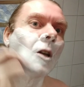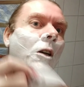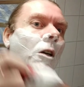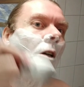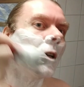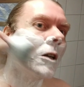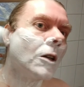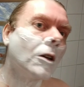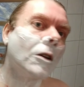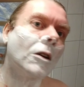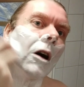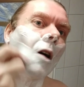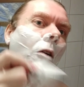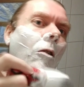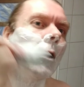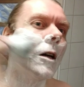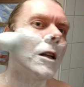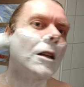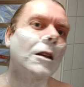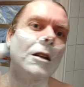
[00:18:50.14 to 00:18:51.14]

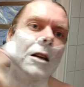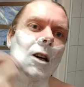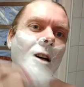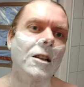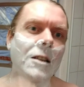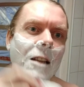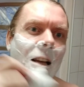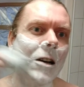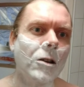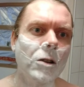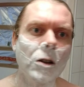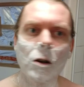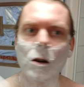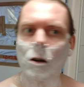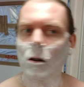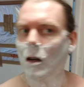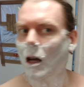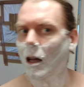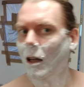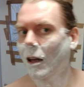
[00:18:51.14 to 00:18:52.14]
and now you
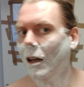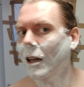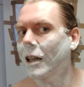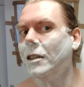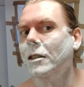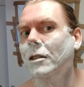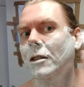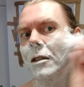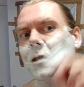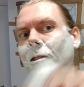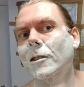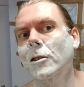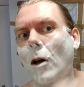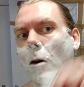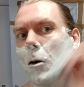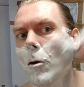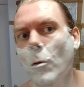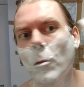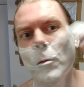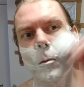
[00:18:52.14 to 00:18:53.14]
all gotta listen.
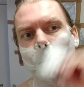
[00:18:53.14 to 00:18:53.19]
So